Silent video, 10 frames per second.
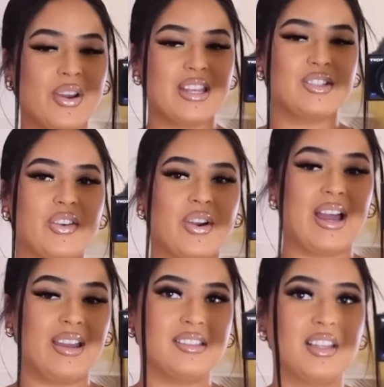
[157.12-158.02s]
Okay, so
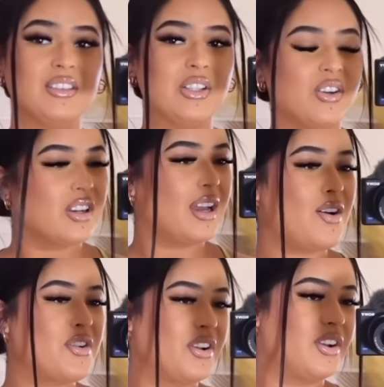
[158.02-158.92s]
guys, look
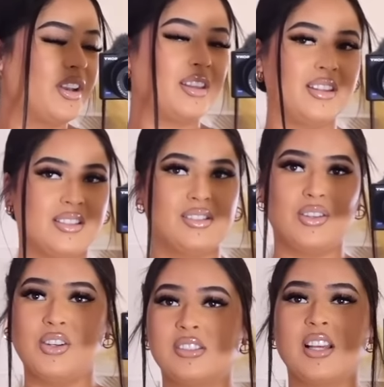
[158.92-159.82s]
how good this
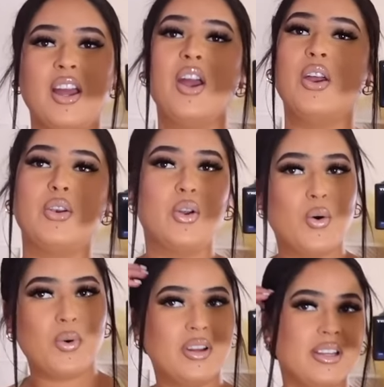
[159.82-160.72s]
looks.
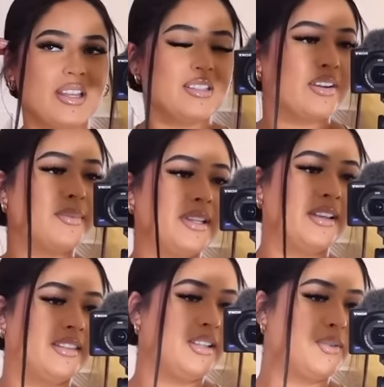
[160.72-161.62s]
No one can tell me
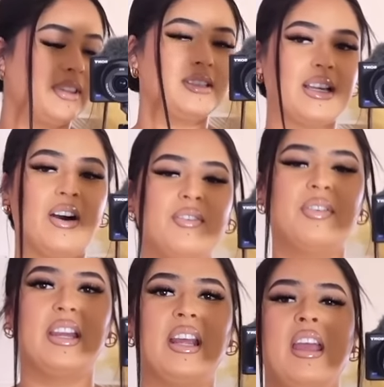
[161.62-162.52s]
nothing with this
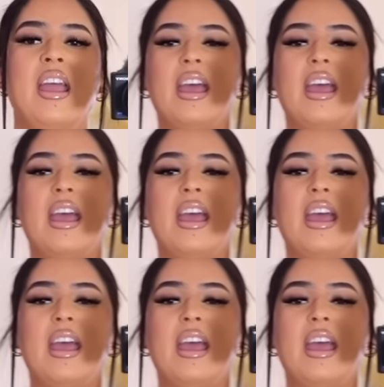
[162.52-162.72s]
outfit.